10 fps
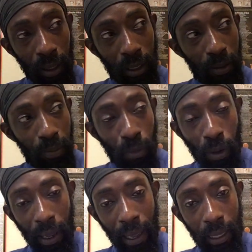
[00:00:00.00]
It's
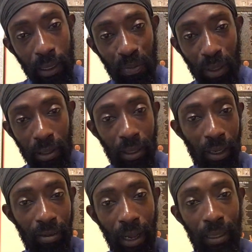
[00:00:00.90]
more Xmas. The
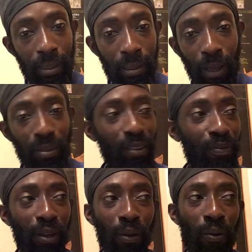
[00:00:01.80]
Christ is out
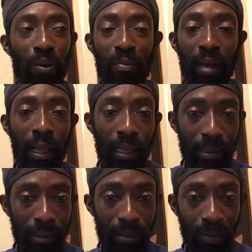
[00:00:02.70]
of the whole
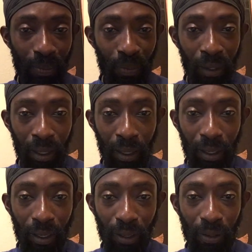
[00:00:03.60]
mass.
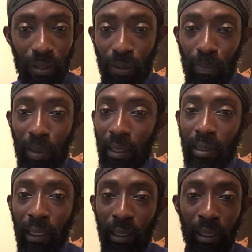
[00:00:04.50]
So
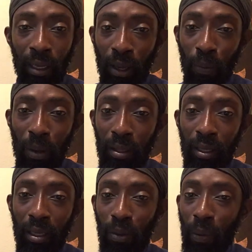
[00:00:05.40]
basically, whether
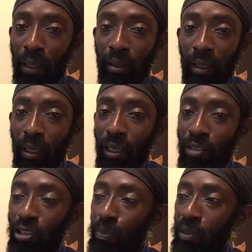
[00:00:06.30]
he went to
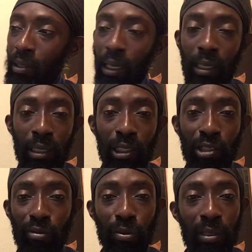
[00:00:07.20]
Egypt, stayed in
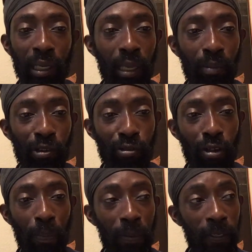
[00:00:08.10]
Jerusalem,
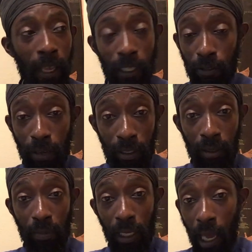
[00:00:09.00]
grew up in Nazareth,
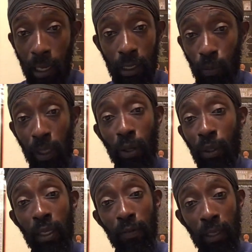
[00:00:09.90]
to be honest, we
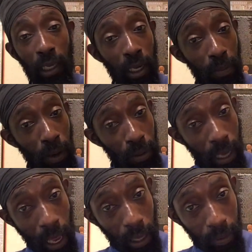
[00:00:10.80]
don't even care about
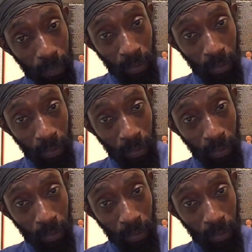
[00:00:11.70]
that.